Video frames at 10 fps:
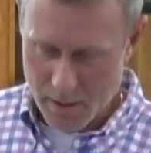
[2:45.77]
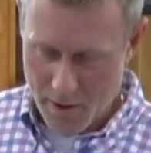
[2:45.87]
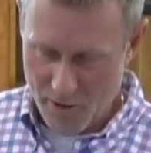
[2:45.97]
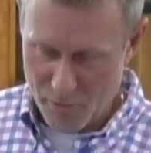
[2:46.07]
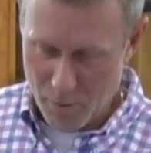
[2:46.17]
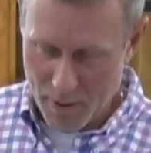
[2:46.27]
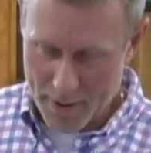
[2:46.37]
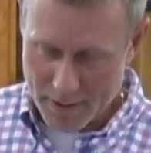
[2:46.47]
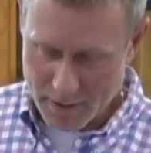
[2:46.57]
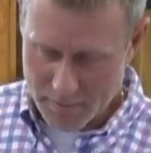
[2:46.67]
of
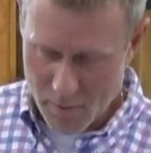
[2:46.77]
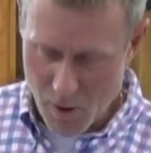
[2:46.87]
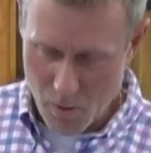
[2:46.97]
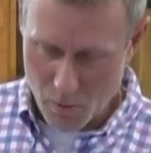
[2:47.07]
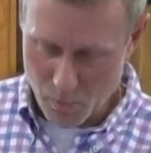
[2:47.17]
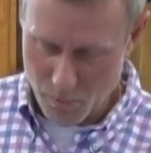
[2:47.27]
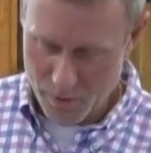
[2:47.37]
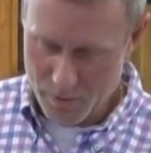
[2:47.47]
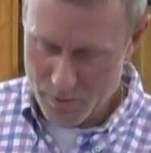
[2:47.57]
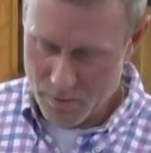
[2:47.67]
blind, halt,
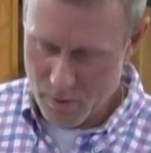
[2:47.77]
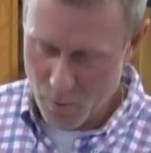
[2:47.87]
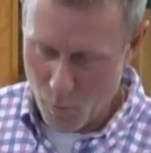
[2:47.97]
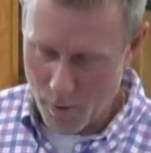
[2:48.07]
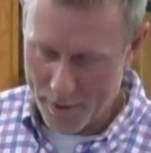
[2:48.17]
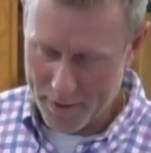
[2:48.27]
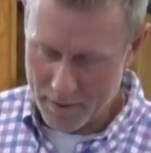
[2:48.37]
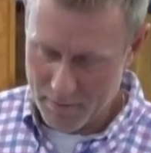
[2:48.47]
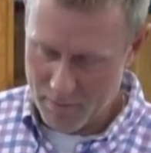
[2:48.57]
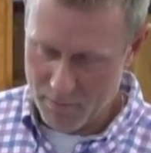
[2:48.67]
withered,
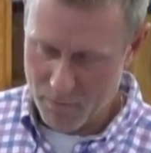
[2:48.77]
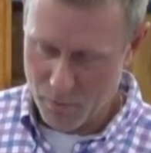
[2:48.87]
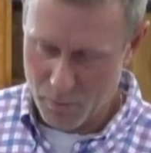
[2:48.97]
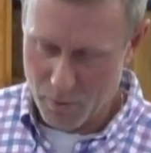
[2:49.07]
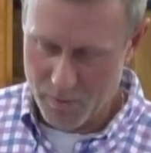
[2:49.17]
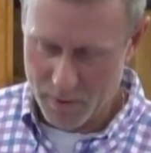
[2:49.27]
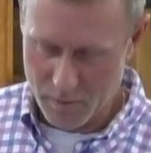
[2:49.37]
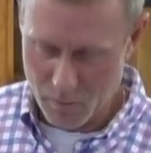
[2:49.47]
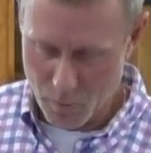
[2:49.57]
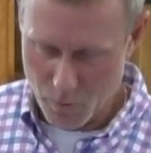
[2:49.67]
waiting for the moving of
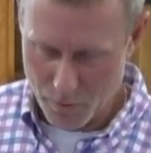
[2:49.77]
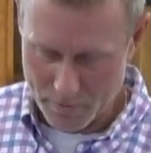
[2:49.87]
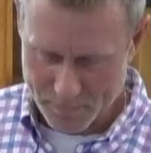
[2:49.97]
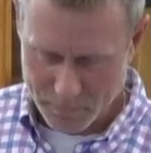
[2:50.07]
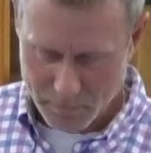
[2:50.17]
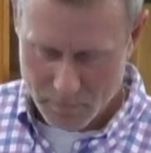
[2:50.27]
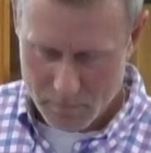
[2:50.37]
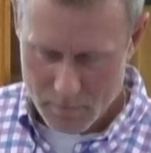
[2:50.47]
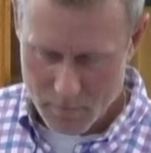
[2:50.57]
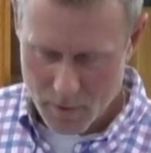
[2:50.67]
the water.
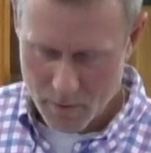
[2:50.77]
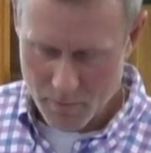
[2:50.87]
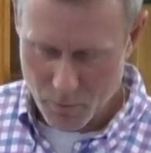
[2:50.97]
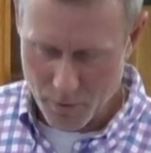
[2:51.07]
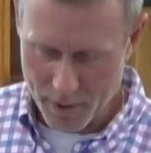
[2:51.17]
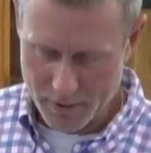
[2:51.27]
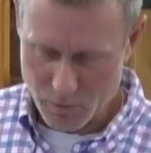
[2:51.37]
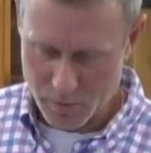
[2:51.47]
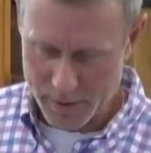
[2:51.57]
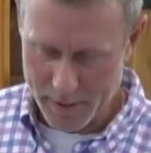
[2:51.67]
For an angel
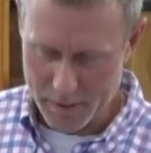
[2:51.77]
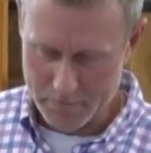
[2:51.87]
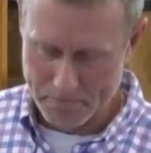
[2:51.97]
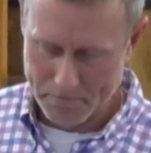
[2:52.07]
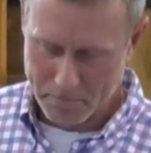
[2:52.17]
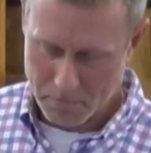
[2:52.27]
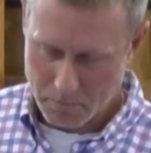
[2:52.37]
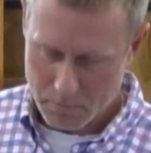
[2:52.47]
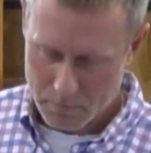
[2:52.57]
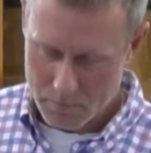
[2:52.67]
went down
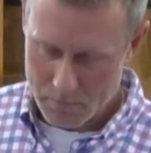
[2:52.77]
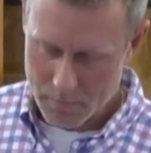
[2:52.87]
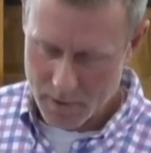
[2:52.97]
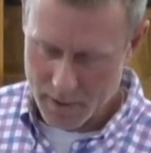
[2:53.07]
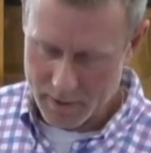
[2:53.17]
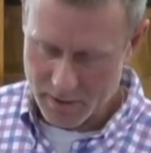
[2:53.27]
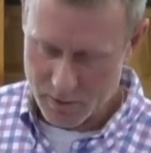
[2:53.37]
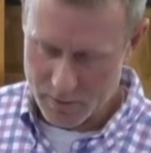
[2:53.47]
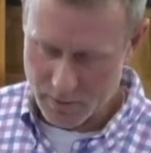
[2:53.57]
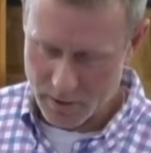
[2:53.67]
at a
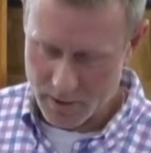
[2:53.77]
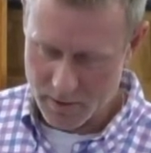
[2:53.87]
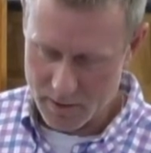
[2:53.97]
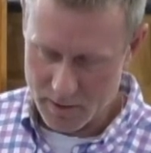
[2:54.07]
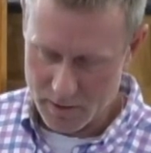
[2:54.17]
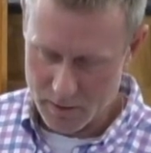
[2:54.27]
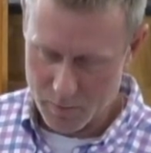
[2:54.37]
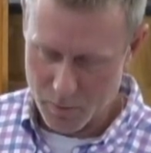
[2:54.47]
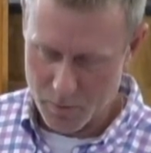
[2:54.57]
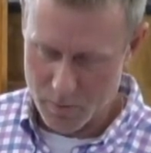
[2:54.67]
certain season into the
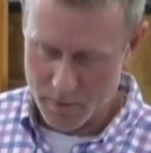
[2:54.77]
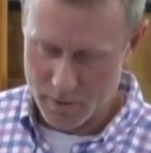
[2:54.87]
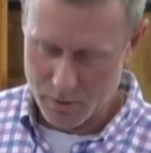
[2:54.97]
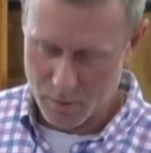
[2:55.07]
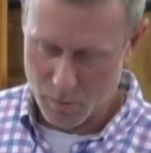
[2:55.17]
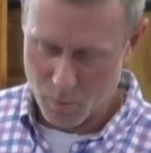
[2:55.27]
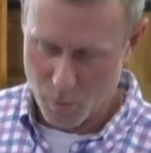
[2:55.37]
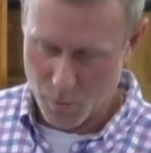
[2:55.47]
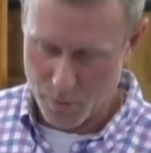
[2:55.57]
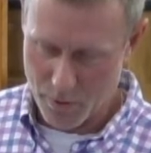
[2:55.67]
pool in the troubled
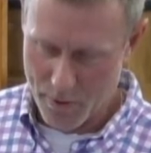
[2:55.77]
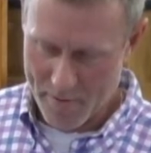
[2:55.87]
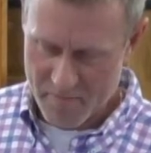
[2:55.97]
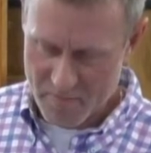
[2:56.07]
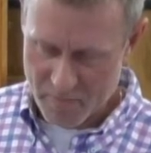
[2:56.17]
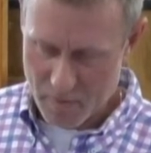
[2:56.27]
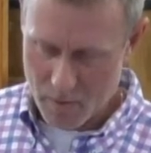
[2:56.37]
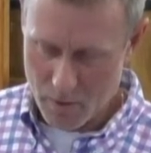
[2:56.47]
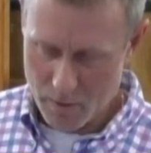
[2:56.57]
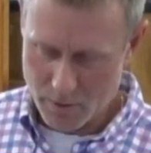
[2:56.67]
water.
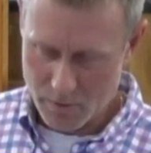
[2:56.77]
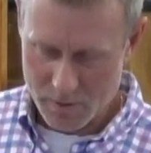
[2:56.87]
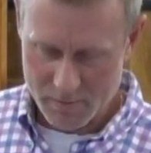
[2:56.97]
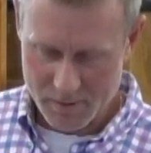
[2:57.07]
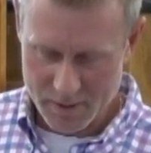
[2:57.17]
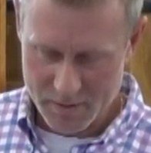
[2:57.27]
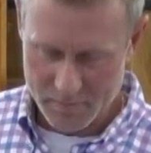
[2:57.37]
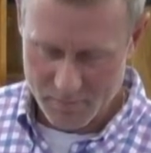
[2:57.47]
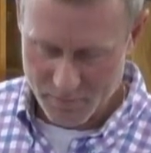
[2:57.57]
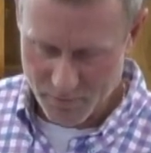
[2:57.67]
Whosoever then
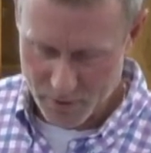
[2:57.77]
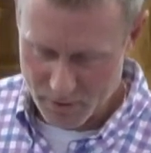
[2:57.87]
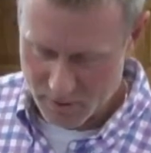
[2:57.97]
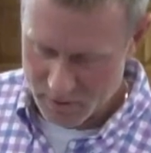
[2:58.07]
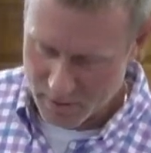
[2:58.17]
first,